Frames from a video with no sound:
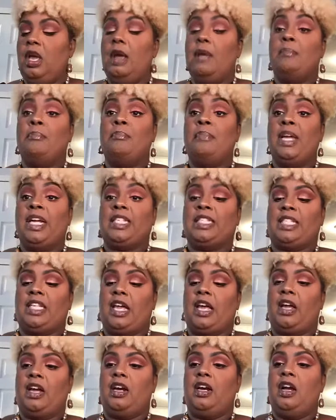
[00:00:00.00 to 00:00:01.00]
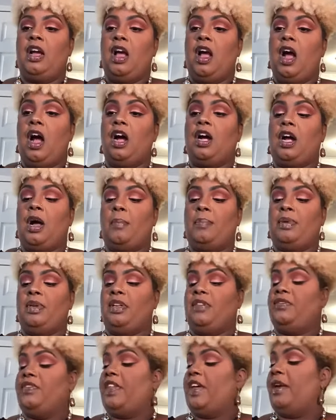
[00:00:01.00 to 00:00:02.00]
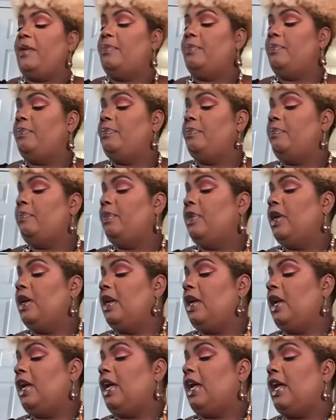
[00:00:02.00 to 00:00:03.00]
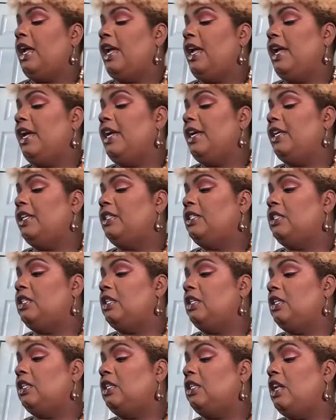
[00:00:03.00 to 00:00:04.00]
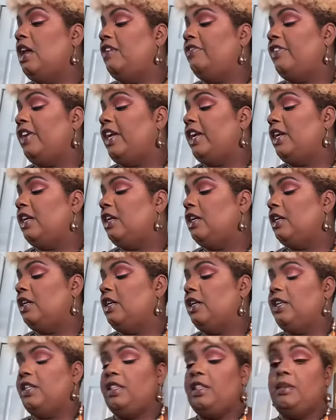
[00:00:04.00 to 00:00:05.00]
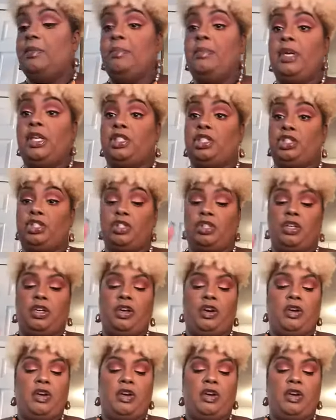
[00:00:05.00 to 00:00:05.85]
mixing a couple of them and loving the mixture.